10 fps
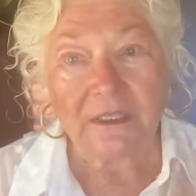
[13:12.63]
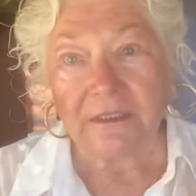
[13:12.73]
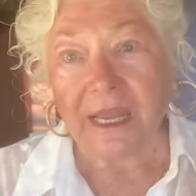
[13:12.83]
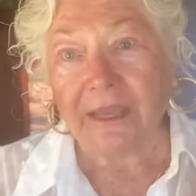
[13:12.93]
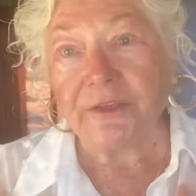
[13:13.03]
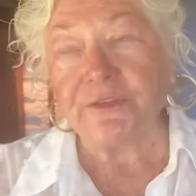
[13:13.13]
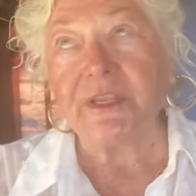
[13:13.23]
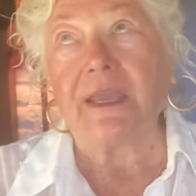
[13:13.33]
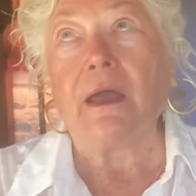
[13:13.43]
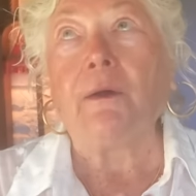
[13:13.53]
Now you
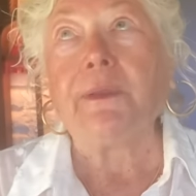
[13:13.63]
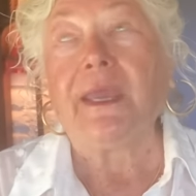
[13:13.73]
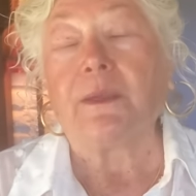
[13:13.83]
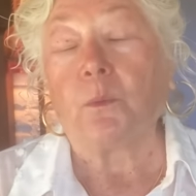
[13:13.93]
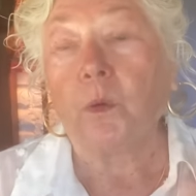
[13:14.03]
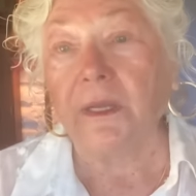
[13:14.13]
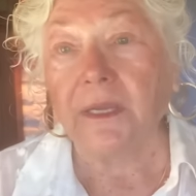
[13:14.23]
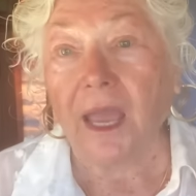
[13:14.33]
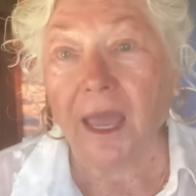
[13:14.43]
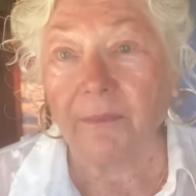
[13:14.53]
say, okay, what
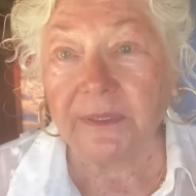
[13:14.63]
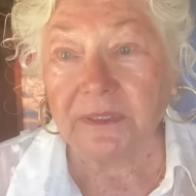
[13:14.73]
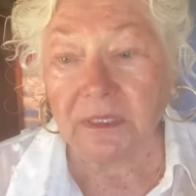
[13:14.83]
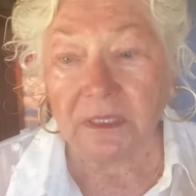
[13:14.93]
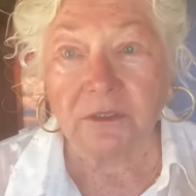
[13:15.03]
happens